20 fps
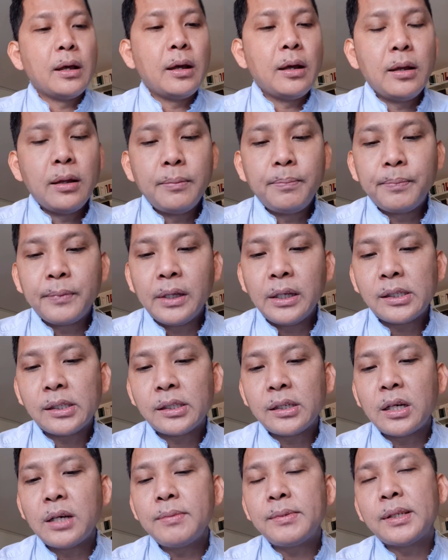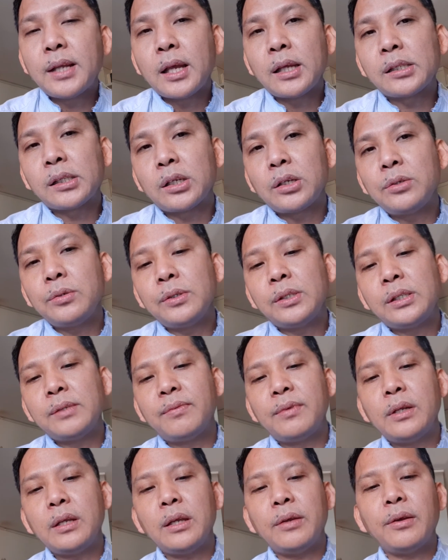It serves
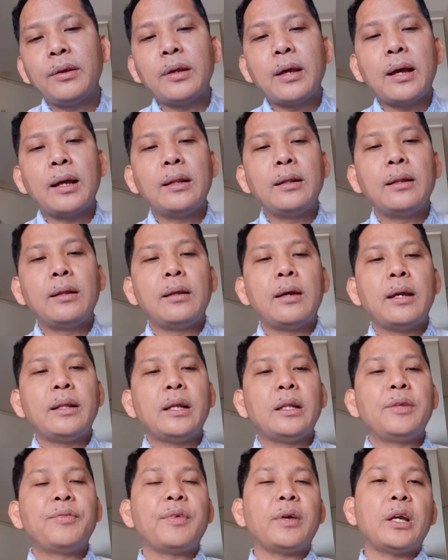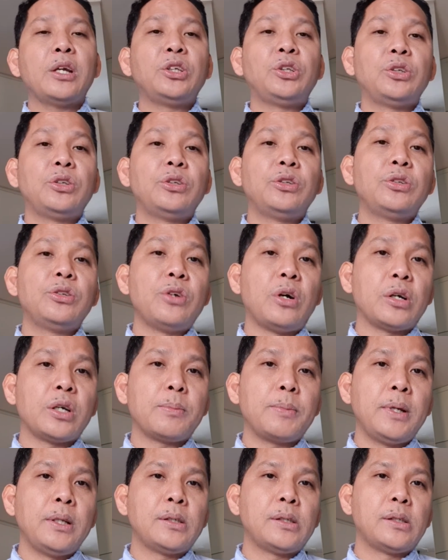exclusively an identification
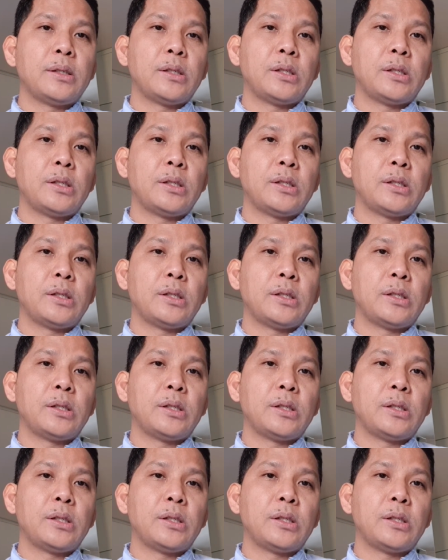documents.